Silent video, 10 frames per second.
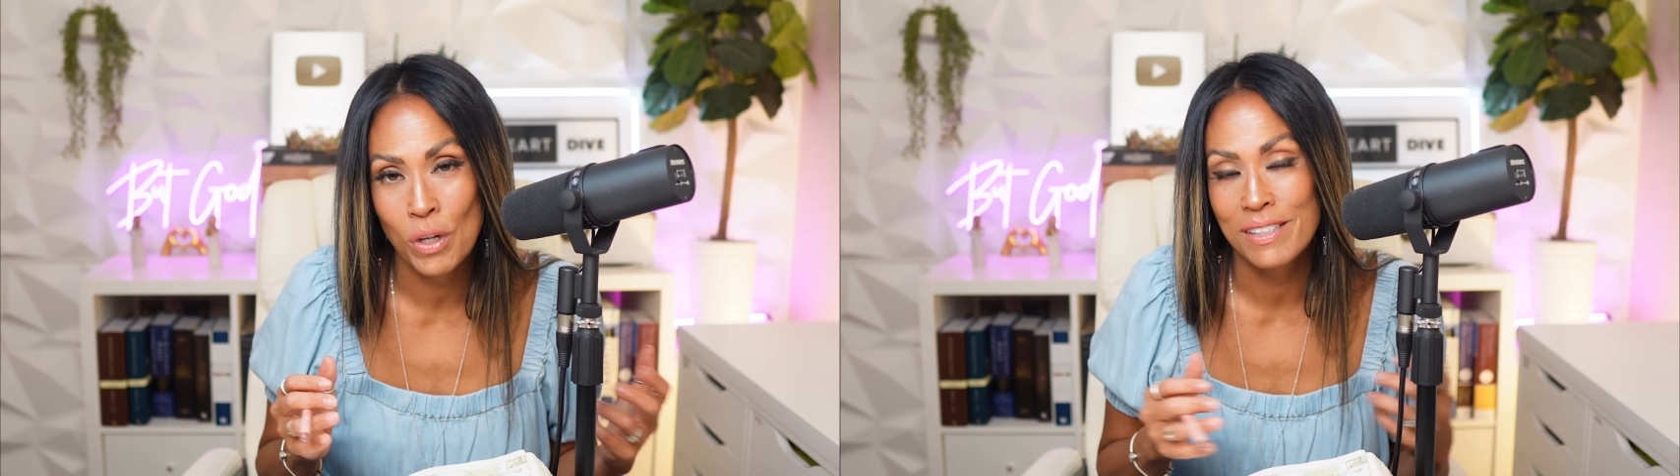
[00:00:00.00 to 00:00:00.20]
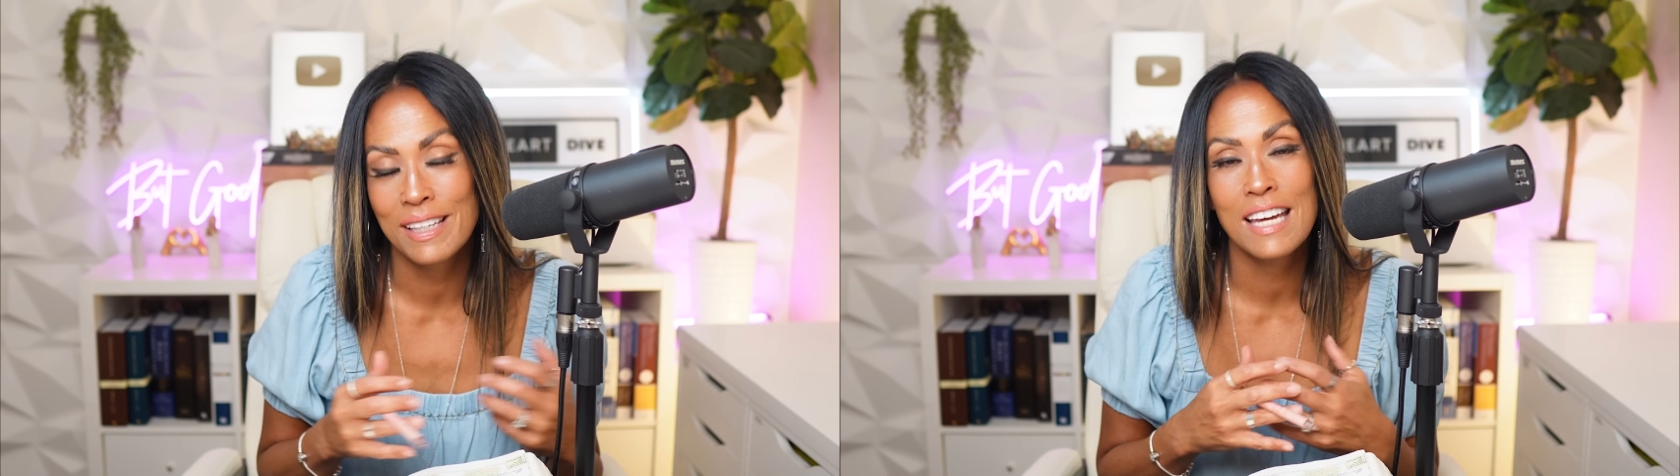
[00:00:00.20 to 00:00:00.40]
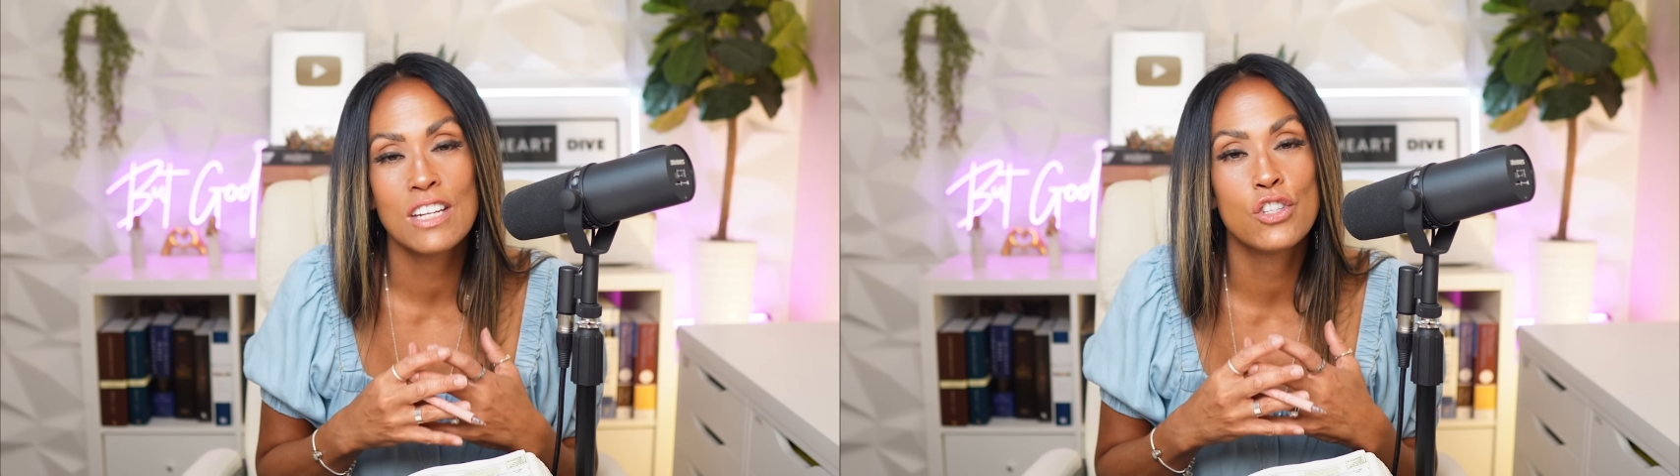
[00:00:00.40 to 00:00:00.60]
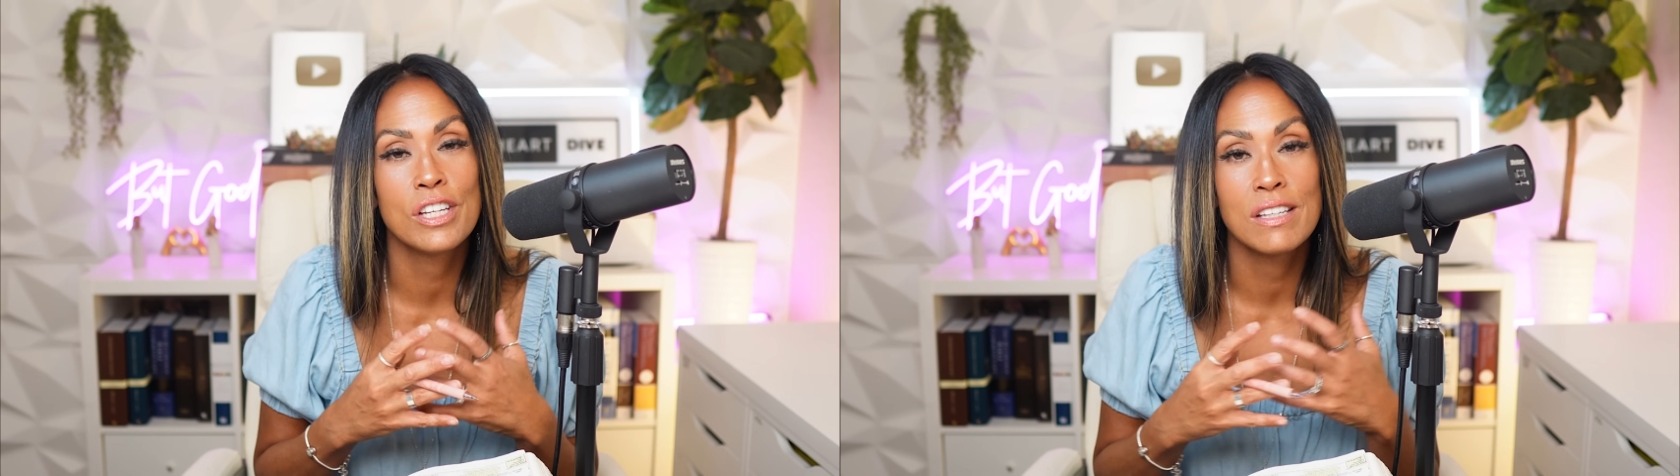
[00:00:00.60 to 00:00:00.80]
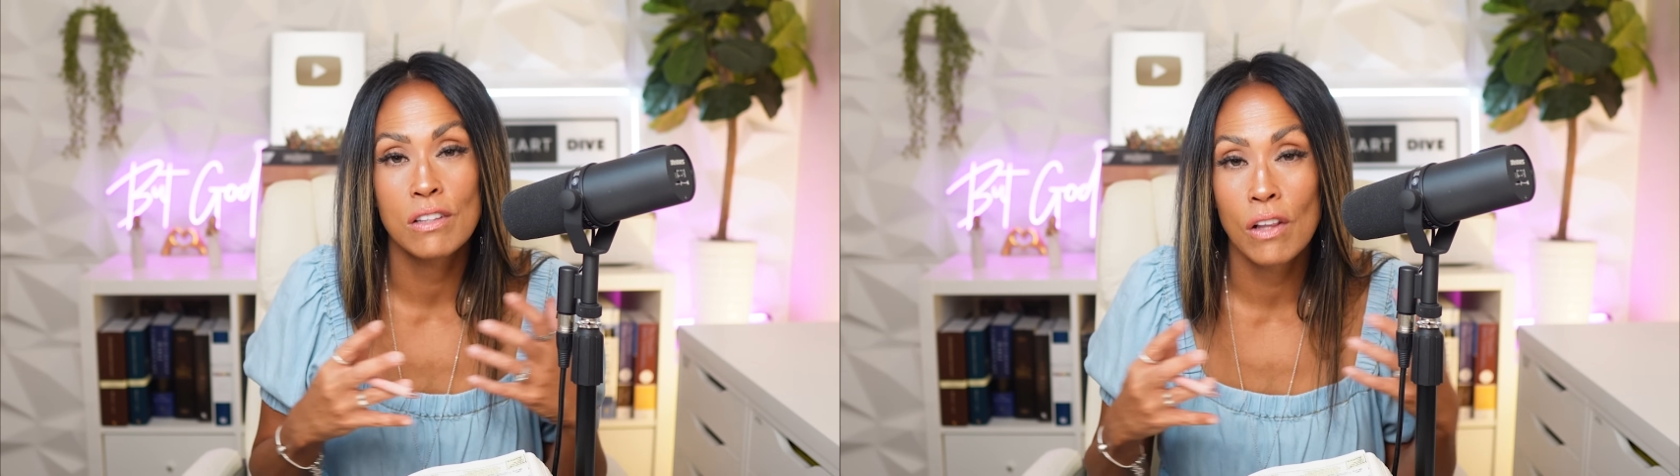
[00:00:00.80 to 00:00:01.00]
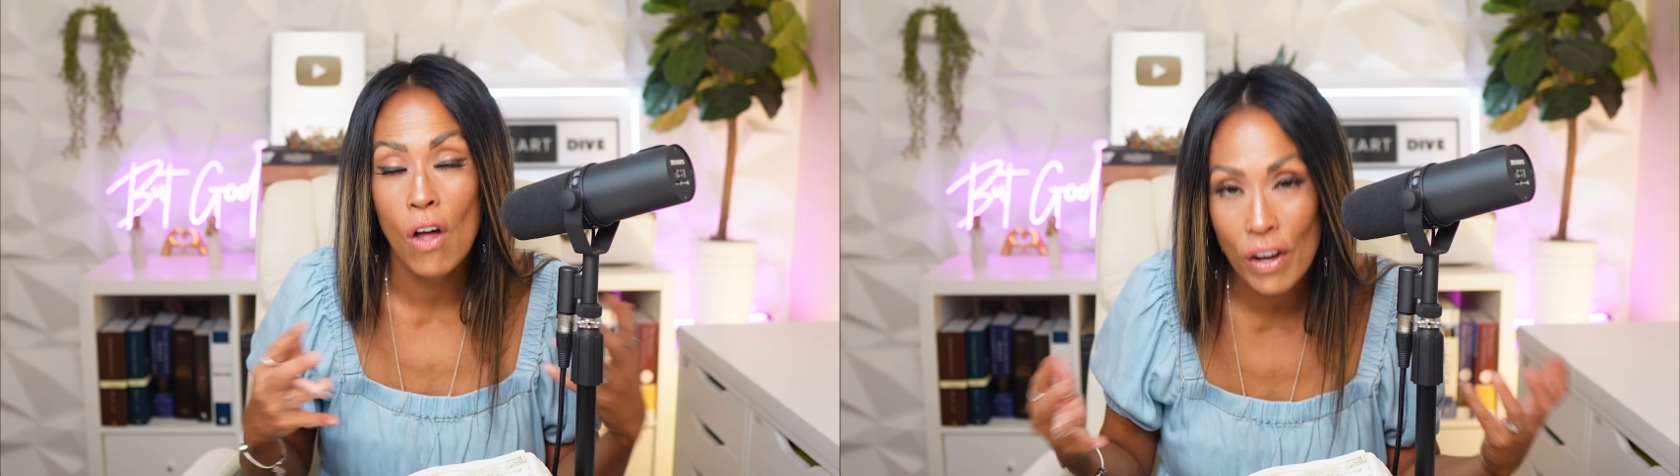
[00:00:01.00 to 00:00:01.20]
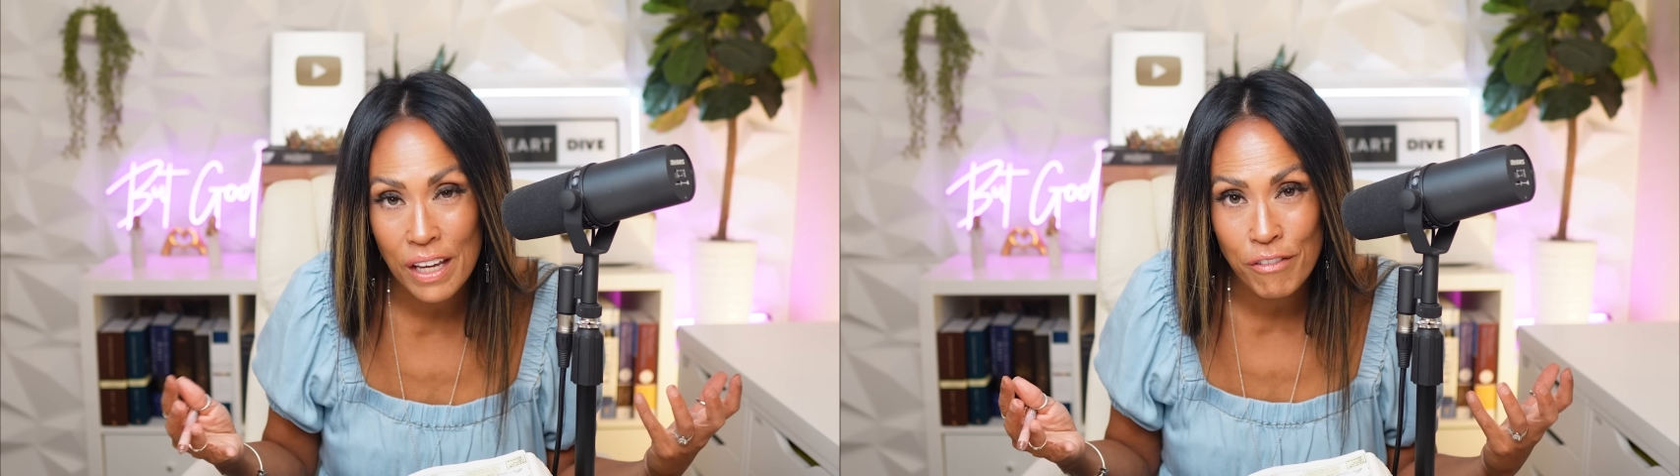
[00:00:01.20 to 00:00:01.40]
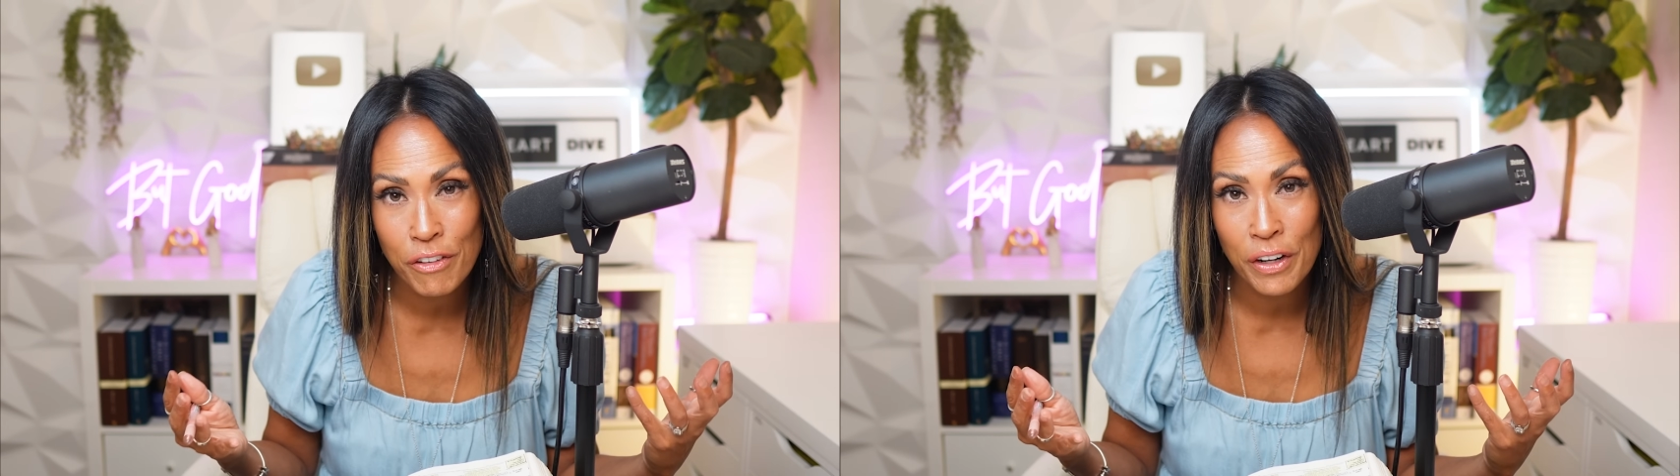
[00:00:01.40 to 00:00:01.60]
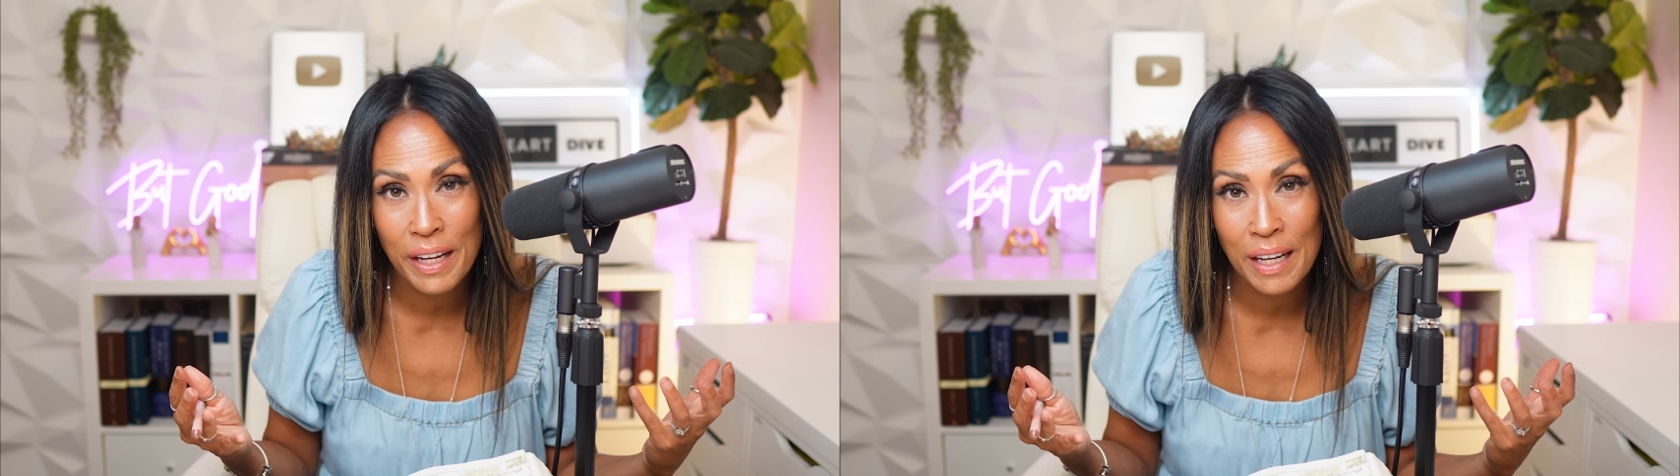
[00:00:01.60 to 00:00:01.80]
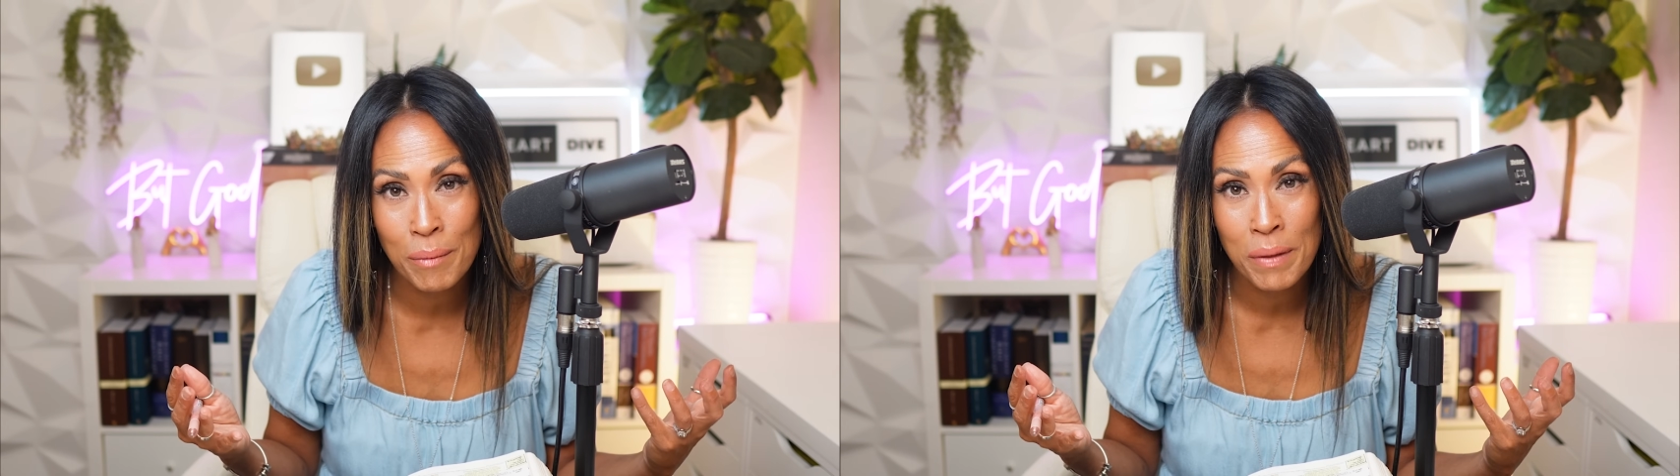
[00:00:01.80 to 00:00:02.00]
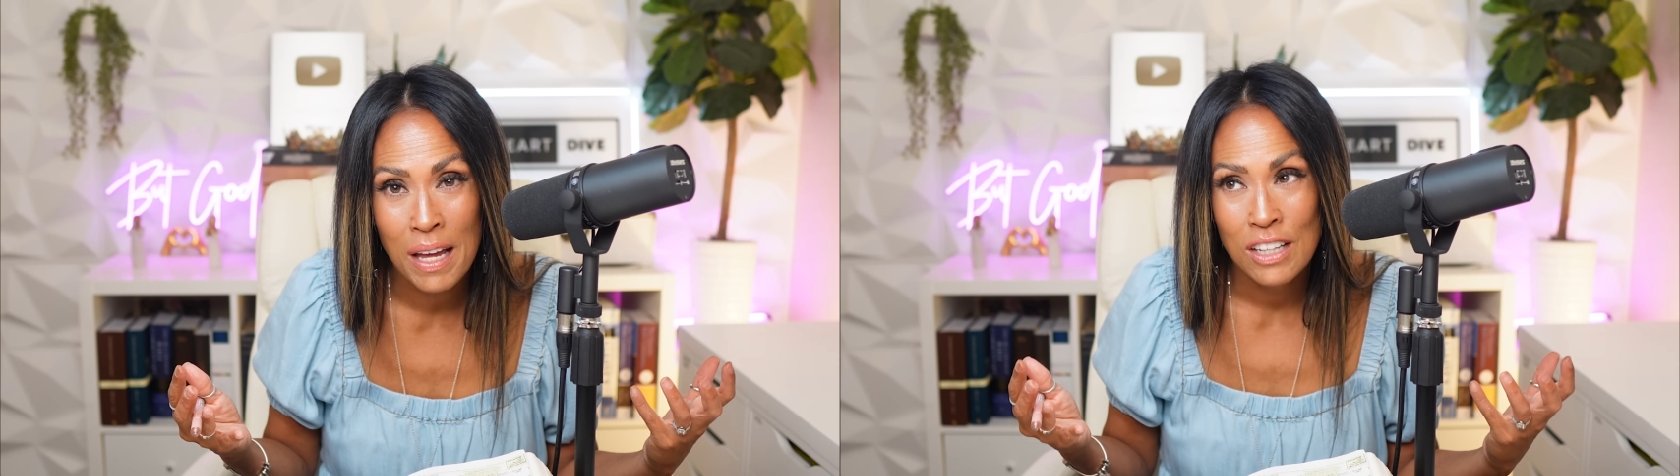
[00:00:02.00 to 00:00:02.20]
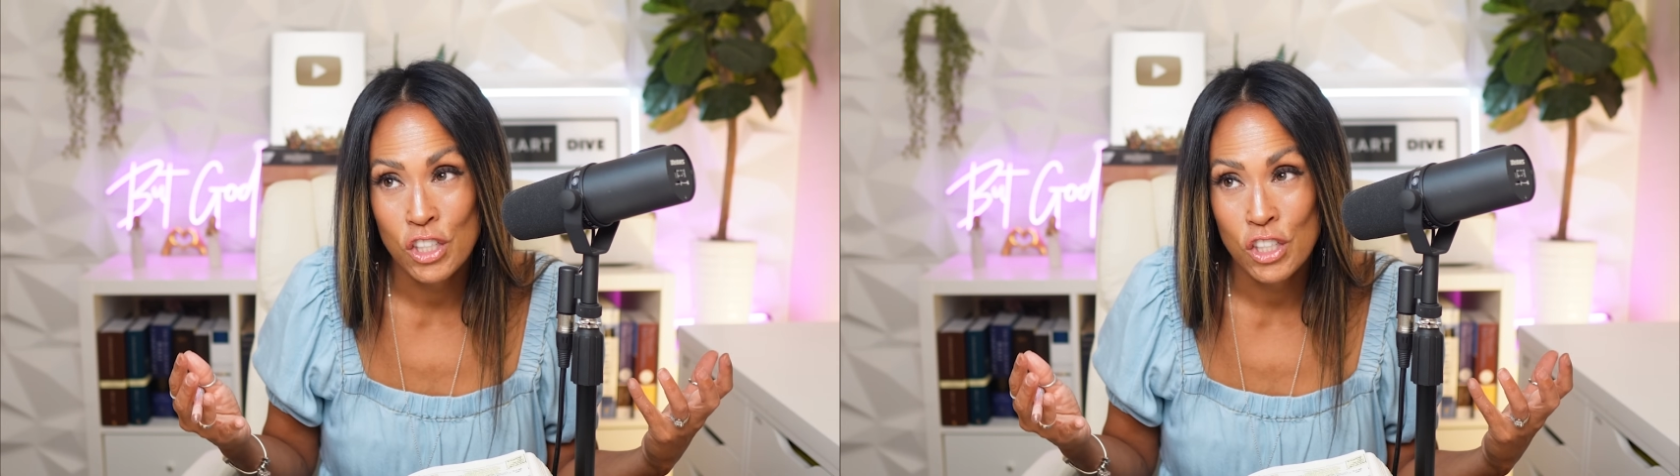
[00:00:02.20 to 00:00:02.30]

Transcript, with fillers: once again, she is longing for him.